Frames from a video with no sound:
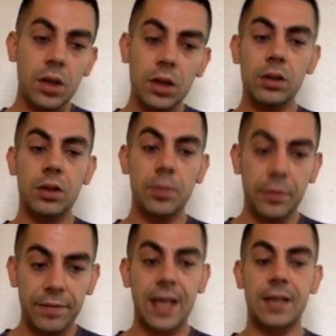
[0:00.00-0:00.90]
to
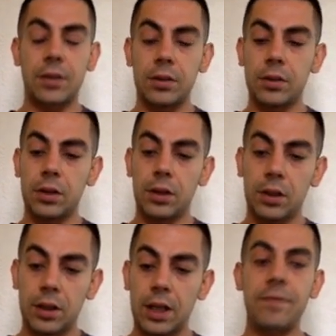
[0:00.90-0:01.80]
provide
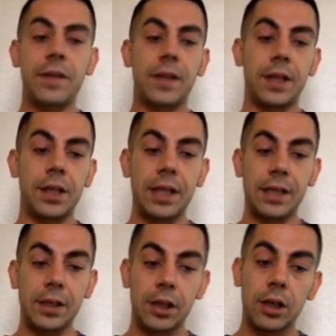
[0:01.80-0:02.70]
everything you
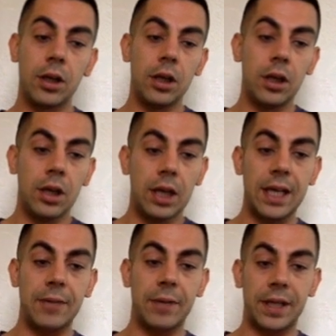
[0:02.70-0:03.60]
need.
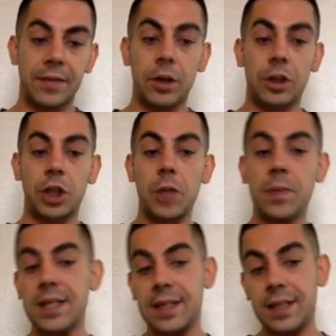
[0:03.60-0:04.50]
Anyway, they've got job
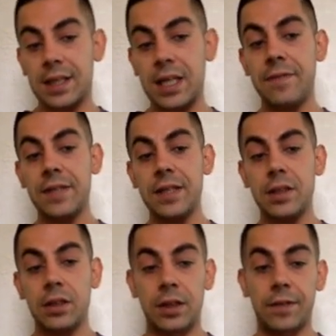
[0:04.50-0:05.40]
listing
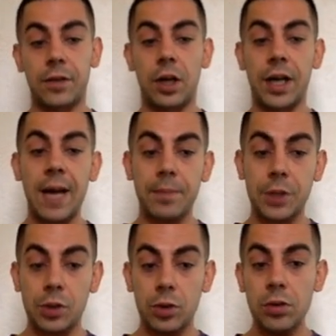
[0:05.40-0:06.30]
service. They've got an app
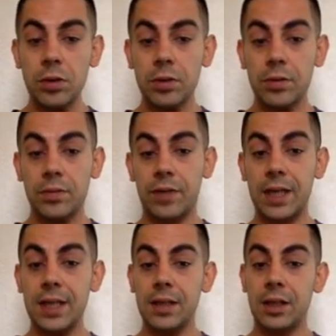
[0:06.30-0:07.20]
store,
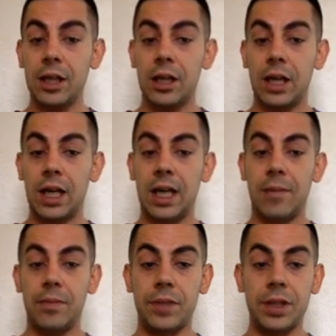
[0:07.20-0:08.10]
right?
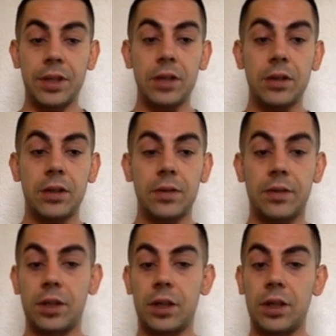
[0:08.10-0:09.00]
You know,
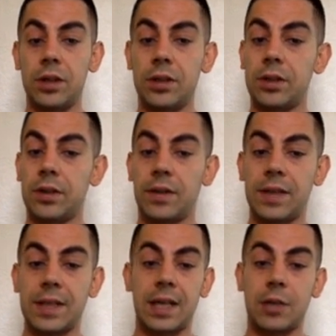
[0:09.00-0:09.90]
so
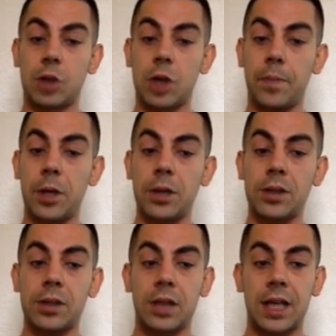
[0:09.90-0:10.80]
things like
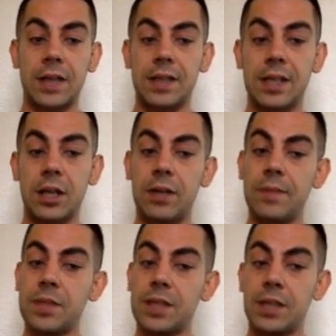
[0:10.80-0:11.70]
Dropbox,
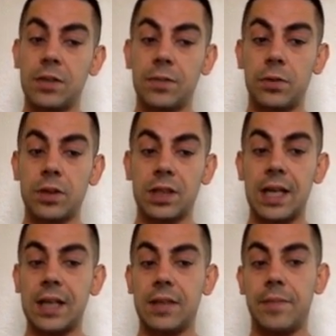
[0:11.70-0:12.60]
CRMs, SalesForce,
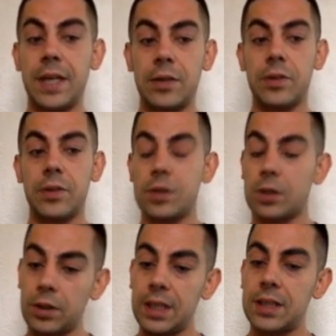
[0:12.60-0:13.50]
Slack, and many others.
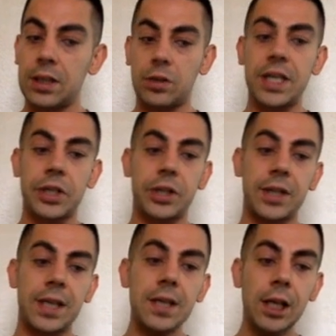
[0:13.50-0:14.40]
So integration there.